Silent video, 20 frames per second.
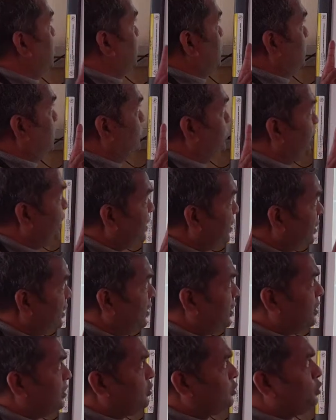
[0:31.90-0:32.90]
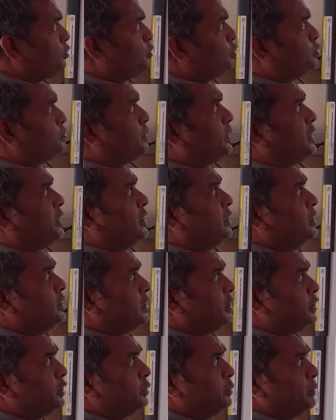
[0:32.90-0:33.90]
The materials used by
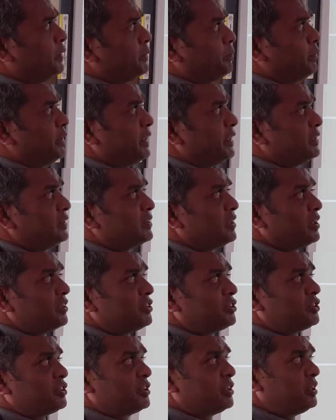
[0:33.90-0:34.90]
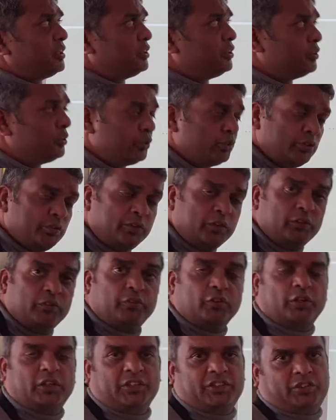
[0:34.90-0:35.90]
early human beings are still useful
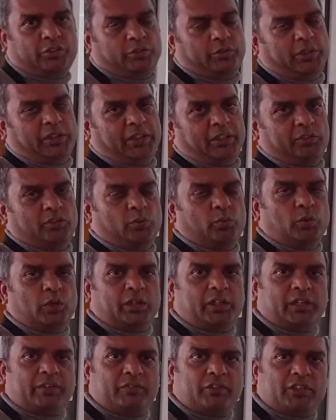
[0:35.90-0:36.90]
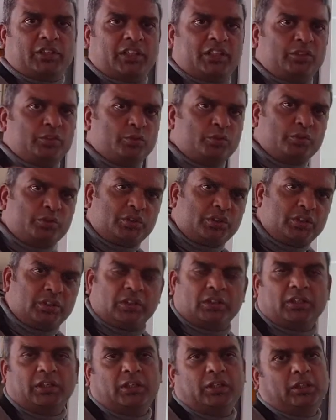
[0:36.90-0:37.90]
for us today. So whatever they used
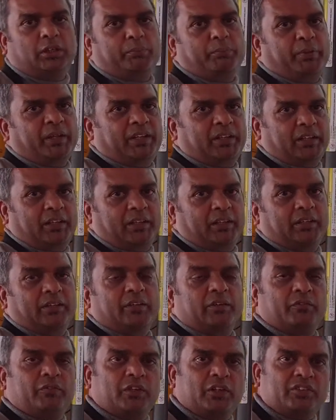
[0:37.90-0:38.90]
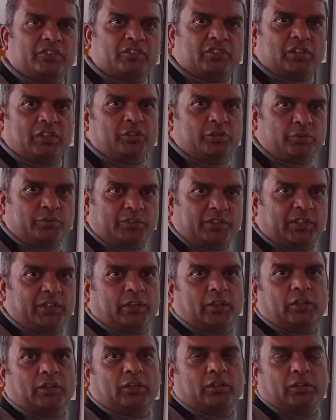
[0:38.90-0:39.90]
in the beginning, we are still
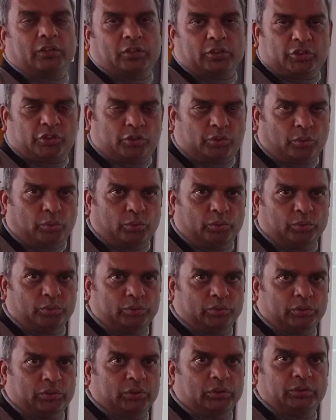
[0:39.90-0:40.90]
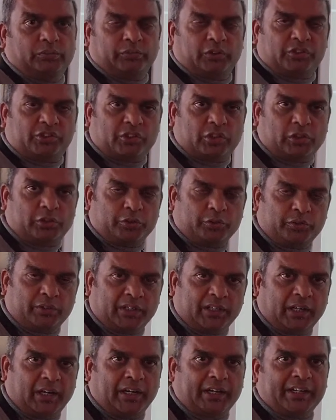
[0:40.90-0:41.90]
using stone, we're still using
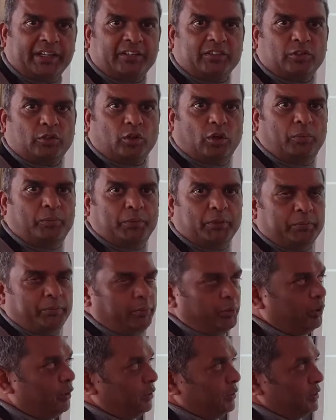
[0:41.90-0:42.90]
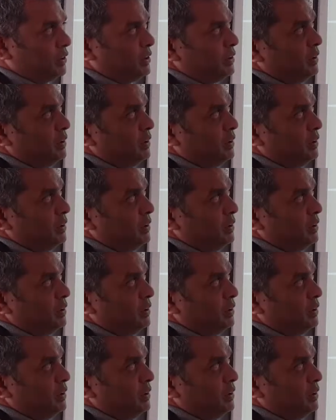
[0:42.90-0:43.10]
iron, copper, bronze.